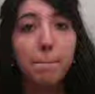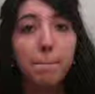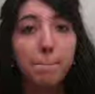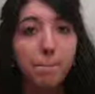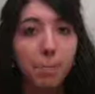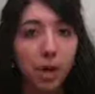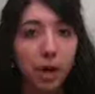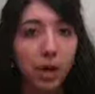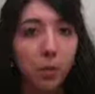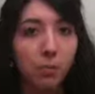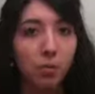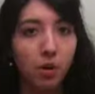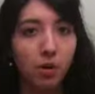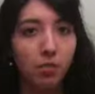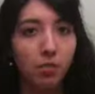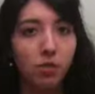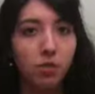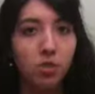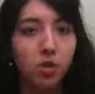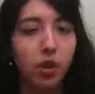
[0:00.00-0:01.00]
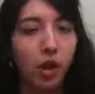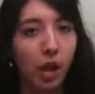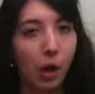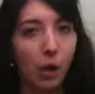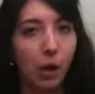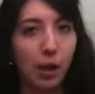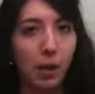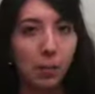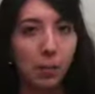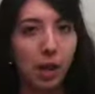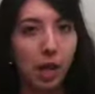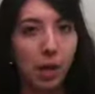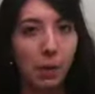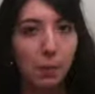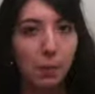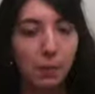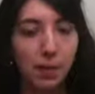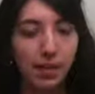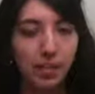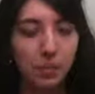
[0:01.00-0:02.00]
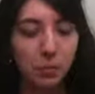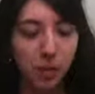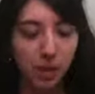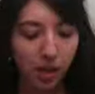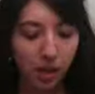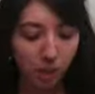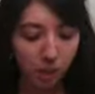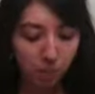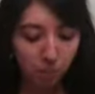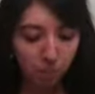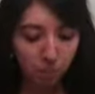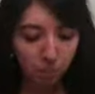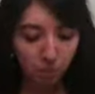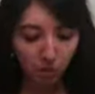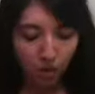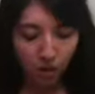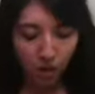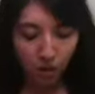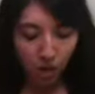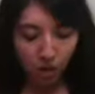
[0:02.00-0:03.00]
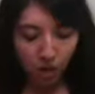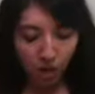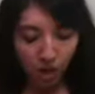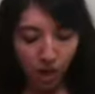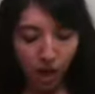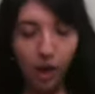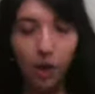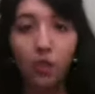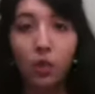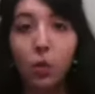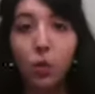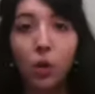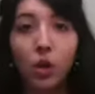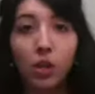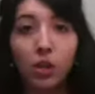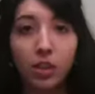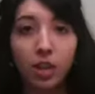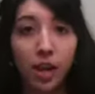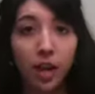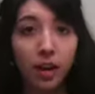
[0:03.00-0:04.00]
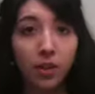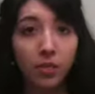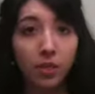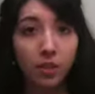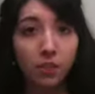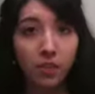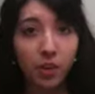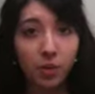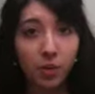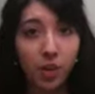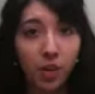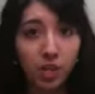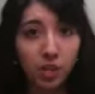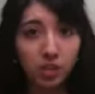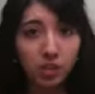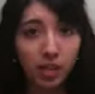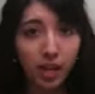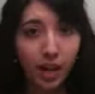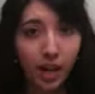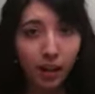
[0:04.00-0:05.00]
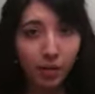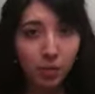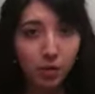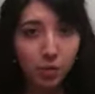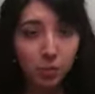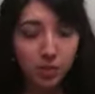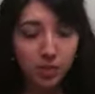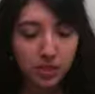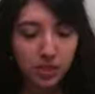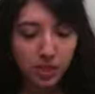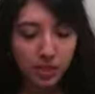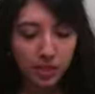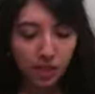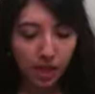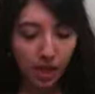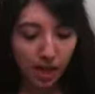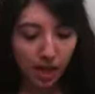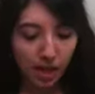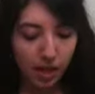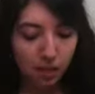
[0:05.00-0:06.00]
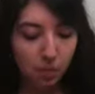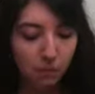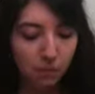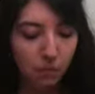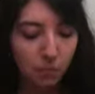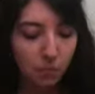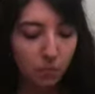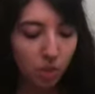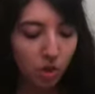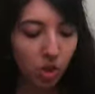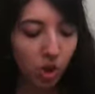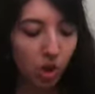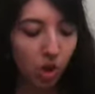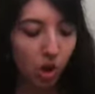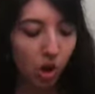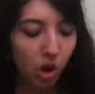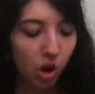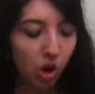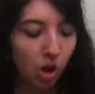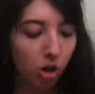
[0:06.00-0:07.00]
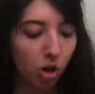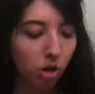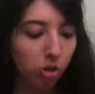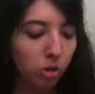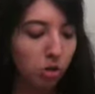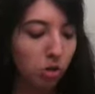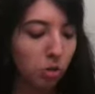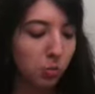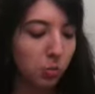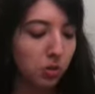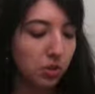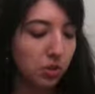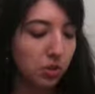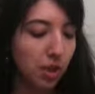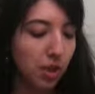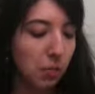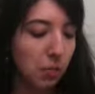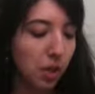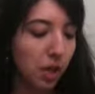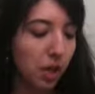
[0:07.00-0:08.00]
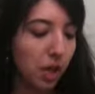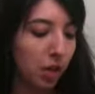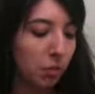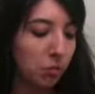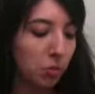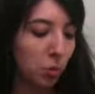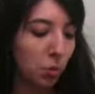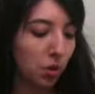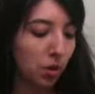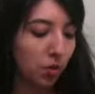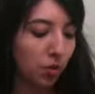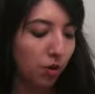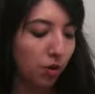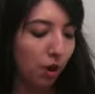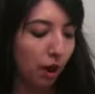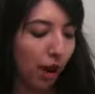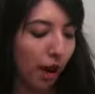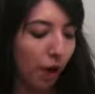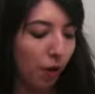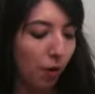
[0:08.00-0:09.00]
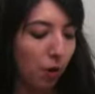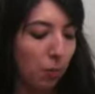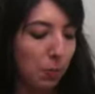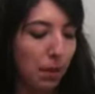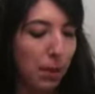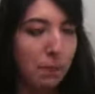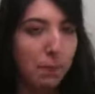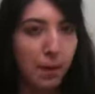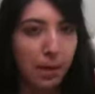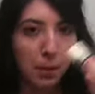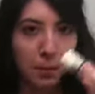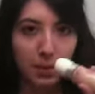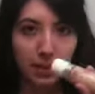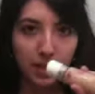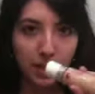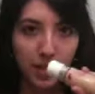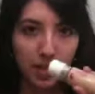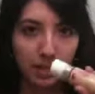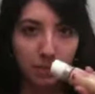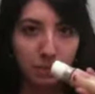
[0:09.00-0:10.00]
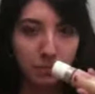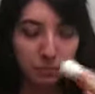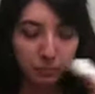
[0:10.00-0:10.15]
my preference on how I apply my base makeup. And the foundations I have with me today are Superstay Makeup 24 Hour by Maybelline,